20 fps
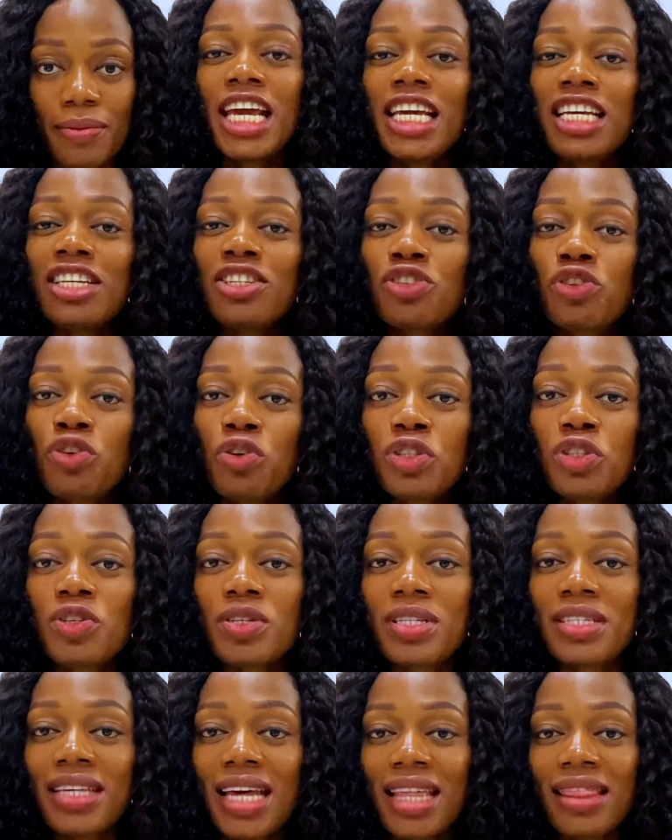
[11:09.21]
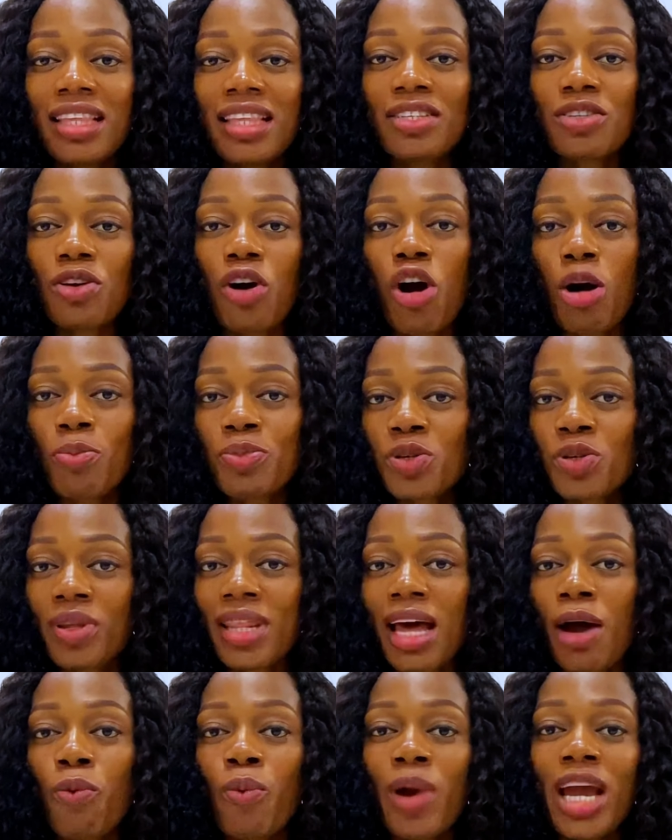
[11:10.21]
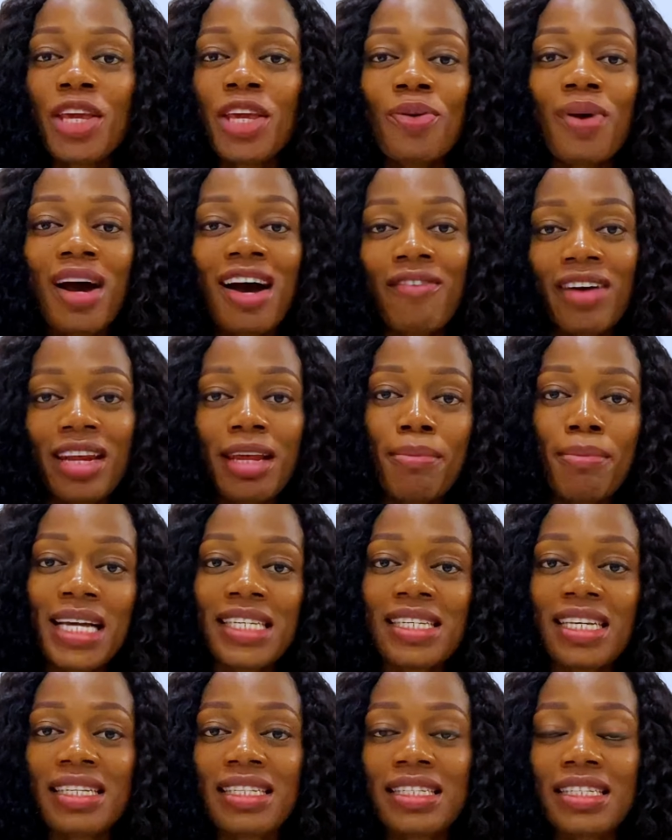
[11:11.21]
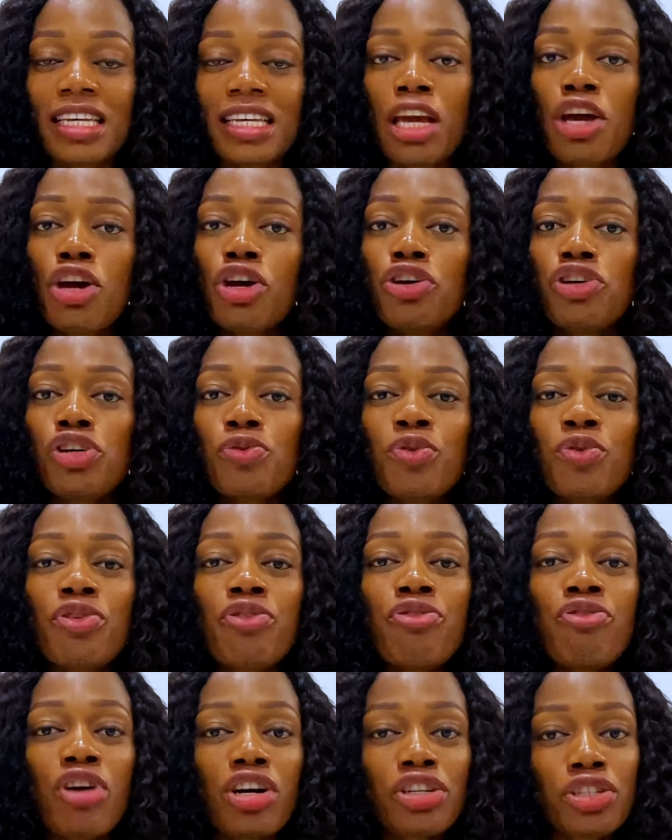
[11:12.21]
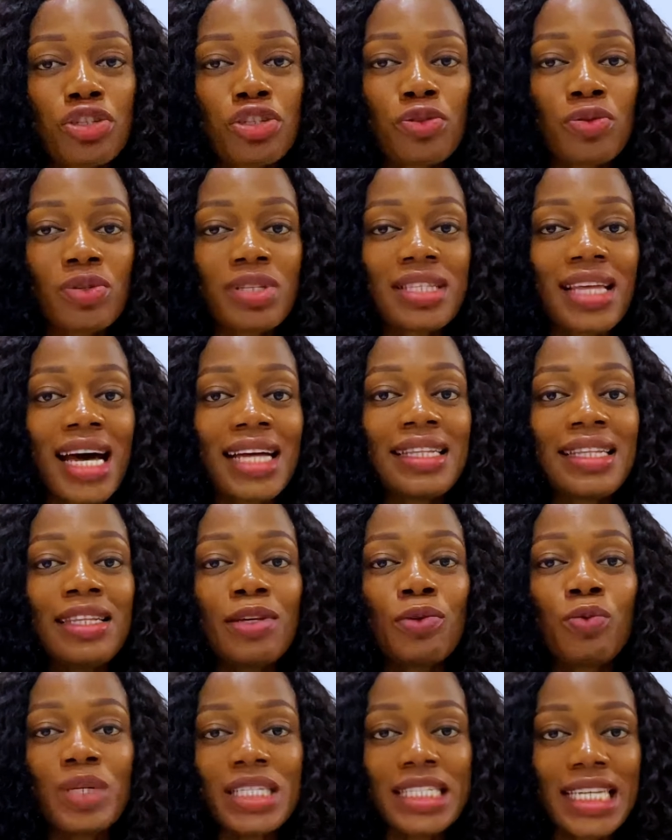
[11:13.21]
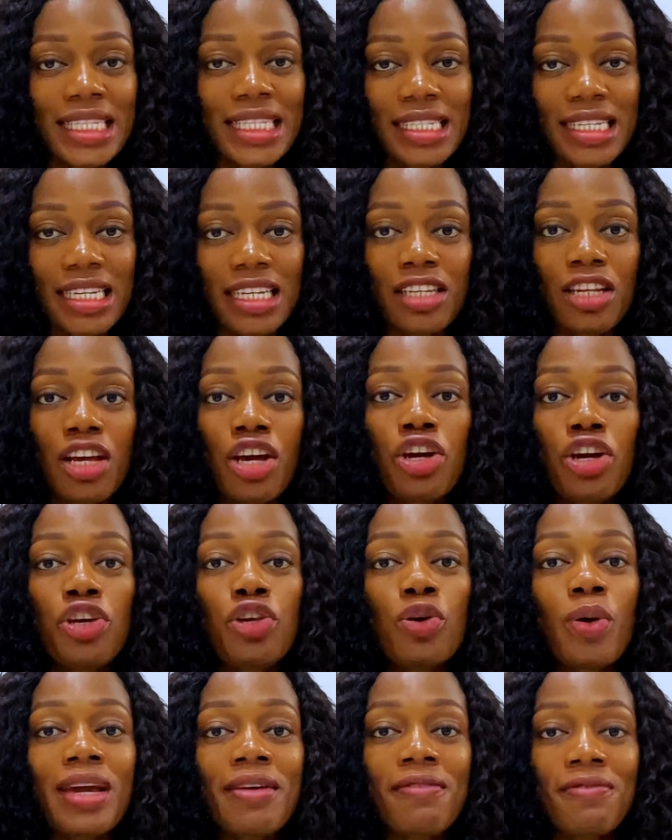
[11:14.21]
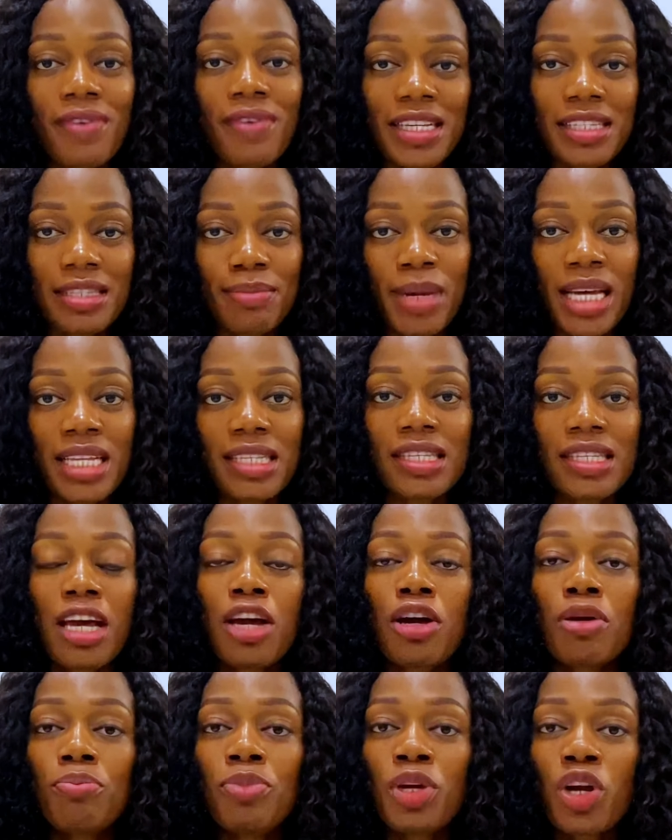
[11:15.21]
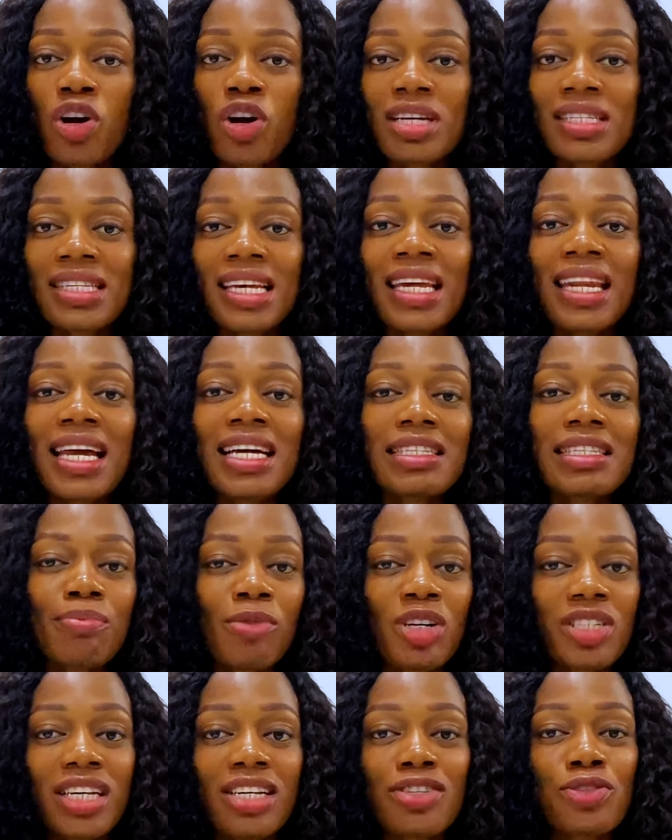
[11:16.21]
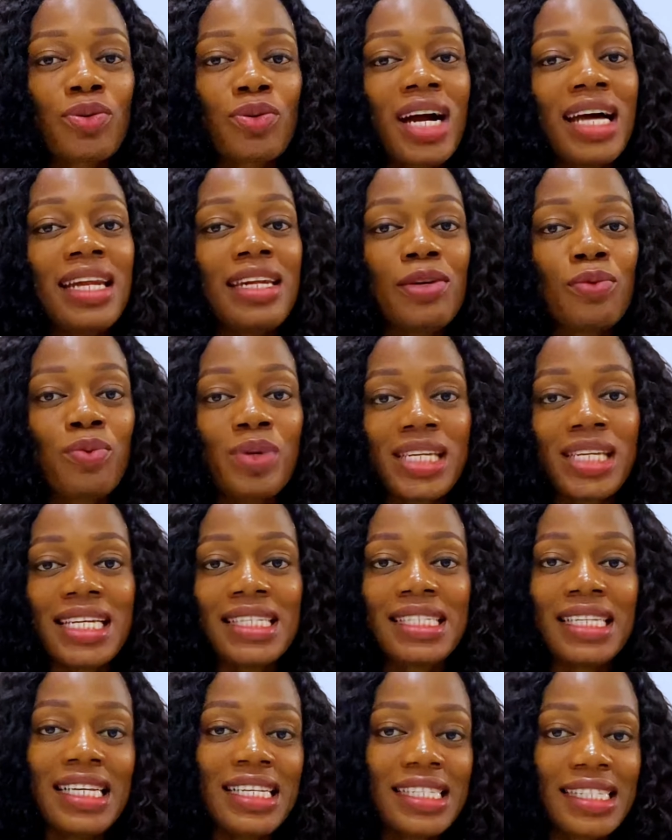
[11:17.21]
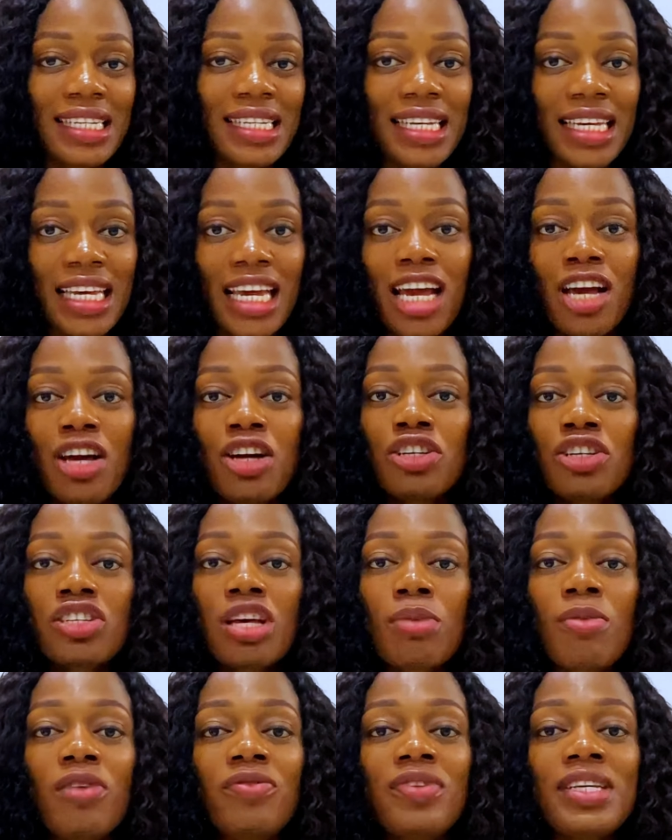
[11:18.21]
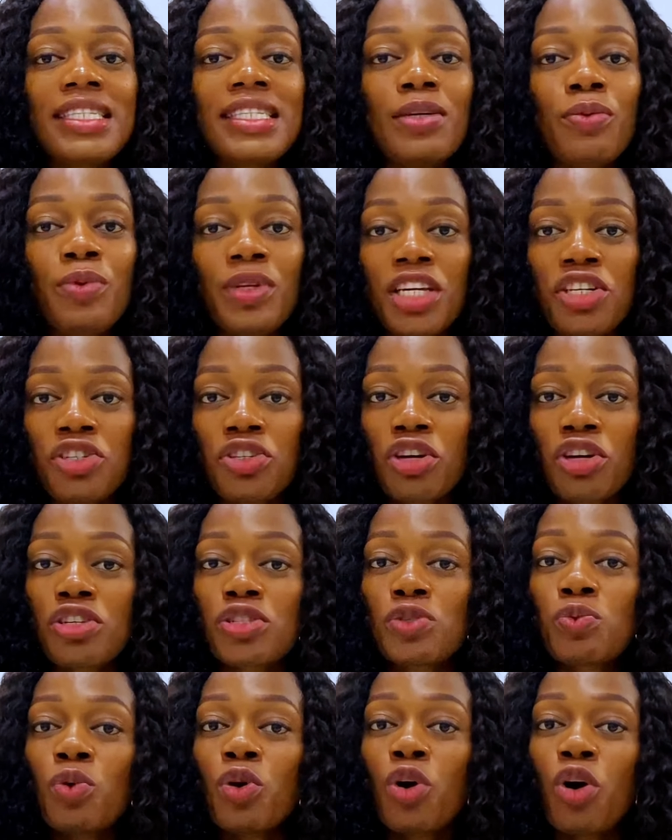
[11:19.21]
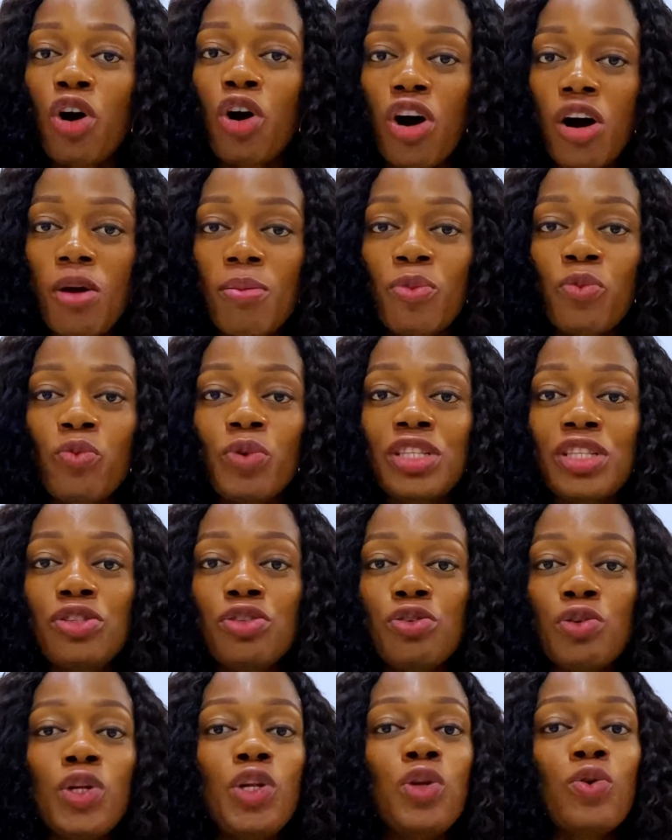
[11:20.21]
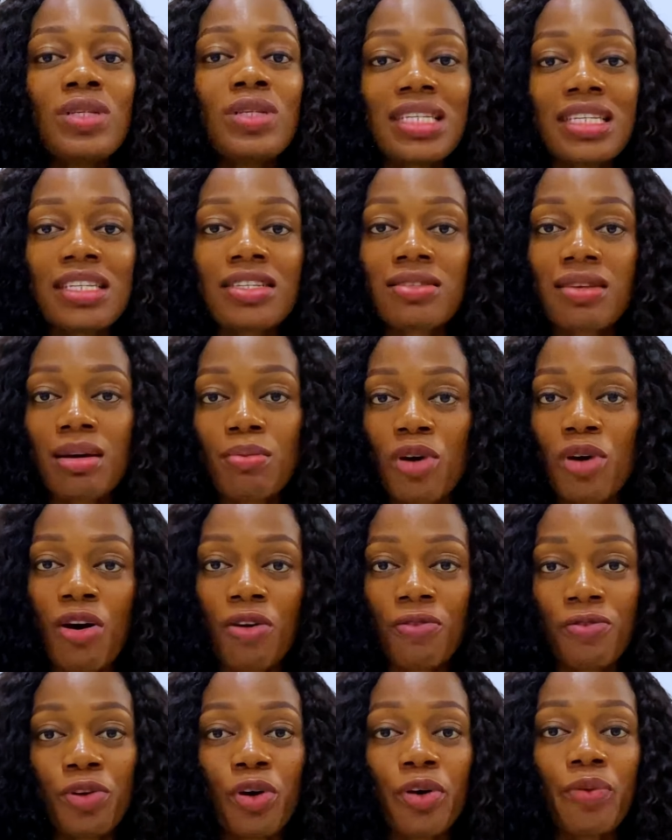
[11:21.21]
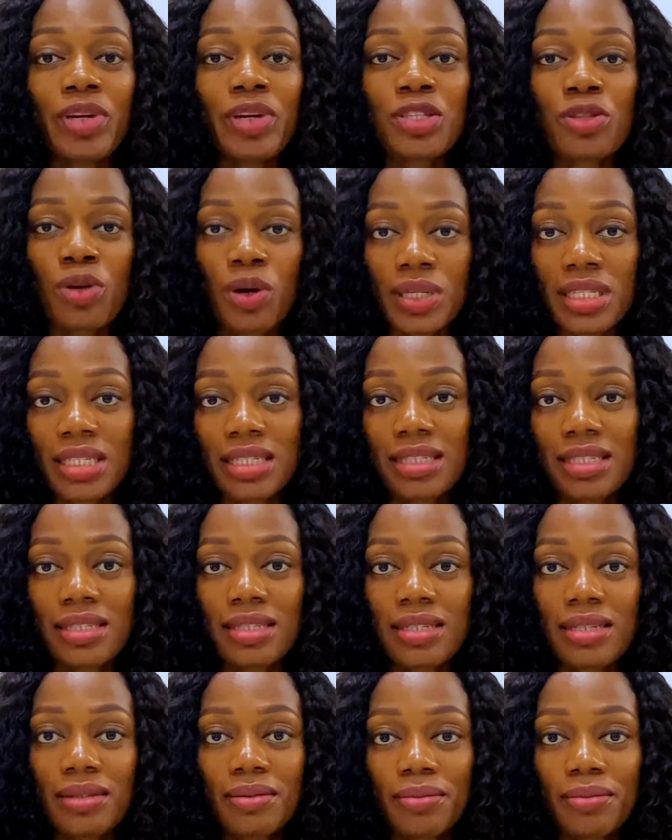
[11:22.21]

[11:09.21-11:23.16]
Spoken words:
It's good to set this up so that when you have an emergency, you won't rush to start liquidating your investments, because in as much as you can liquidate easily, some of these liquidations will come with you losing some of your returns.